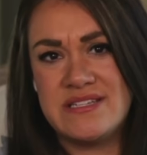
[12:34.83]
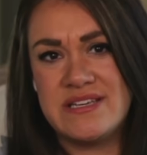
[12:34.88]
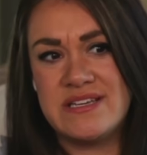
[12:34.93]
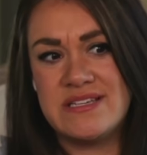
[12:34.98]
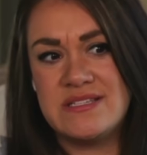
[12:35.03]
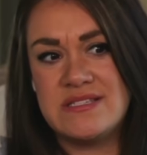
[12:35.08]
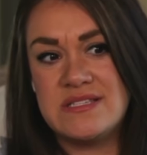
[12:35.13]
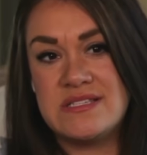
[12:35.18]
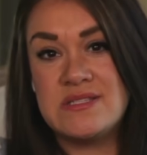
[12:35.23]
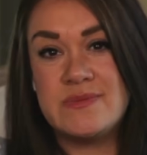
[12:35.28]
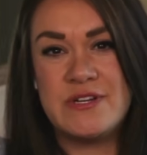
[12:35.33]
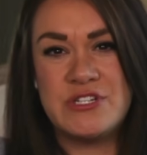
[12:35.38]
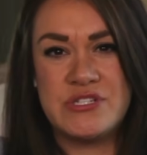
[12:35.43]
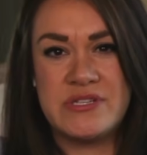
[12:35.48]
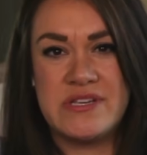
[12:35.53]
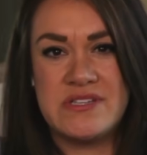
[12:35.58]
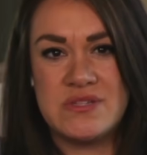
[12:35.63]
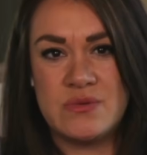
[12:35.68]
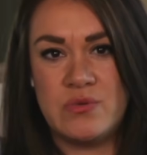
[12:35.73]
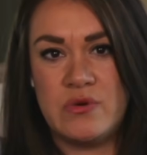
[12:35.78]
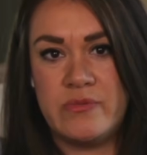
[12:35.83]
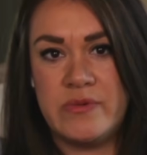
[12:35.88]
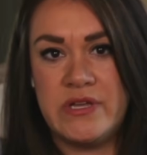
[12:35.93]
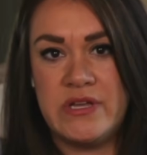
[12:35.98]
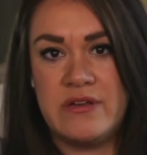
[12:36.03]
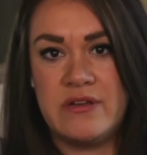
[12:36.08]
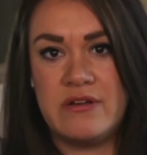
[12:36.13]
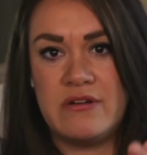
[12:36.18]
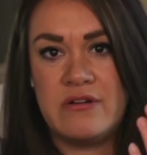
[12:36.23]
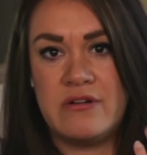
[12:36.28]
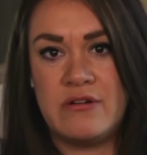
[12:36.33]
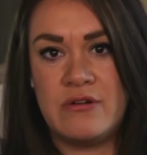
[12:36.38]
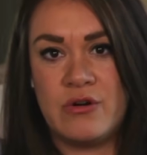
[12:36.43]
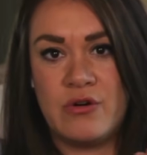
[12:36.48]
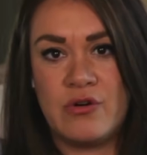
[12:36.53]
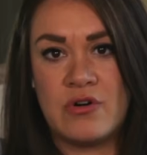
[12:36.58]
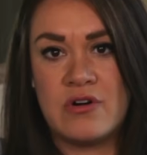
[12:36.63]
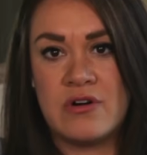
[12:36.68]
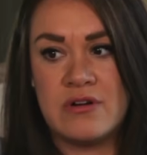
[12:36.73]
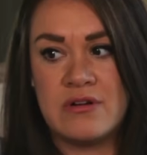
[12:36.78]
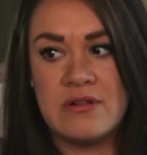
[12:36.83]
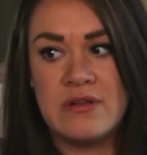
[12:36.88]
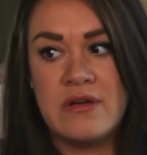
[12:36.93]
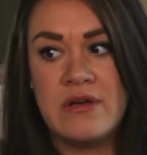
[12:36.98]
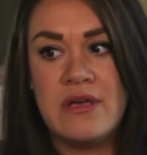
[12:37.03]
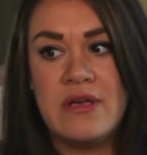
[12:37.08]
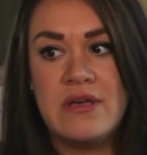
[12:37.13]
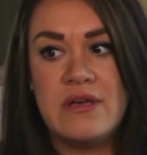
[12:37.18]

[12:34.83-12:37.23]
Because especially as a woman or a girl,